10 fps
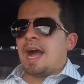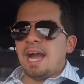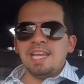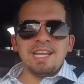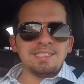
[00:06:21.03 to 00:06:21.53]

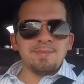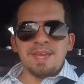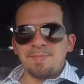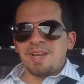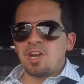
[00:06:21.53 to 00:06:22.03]
I like to
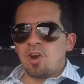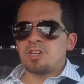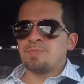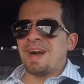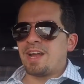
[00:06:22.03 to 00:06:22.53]
make my
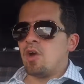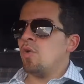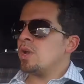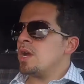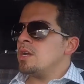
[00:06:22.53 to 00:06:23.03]
cars my
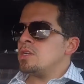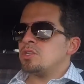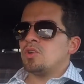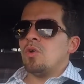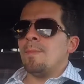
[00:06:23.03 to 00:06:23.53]
own,
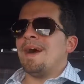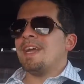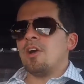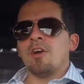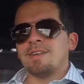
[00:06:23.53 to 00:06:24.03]
so my
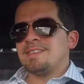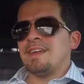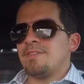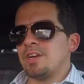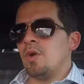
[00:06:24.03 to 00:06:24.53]
car is
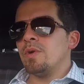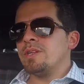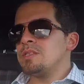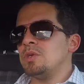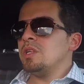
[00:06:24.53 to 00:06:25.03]
never
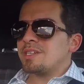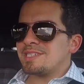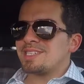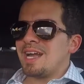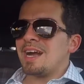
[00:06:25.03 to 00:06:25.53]
going to look
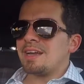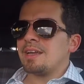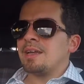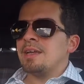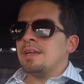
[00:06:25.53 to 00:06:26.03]
stock.
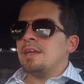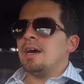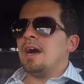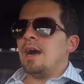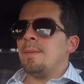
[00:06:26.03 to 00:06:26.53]

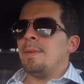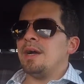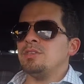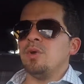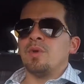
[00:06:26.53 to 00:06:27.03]

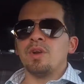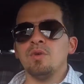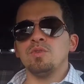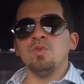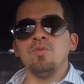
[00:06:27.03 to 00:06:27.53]
I don't want to
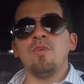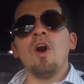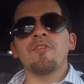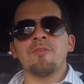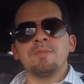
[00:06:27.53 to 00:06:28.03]
go too
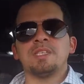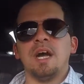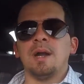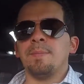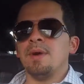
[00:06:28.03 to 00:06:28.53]
far from
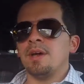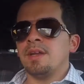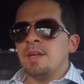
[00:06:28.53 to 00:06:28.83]
stock, but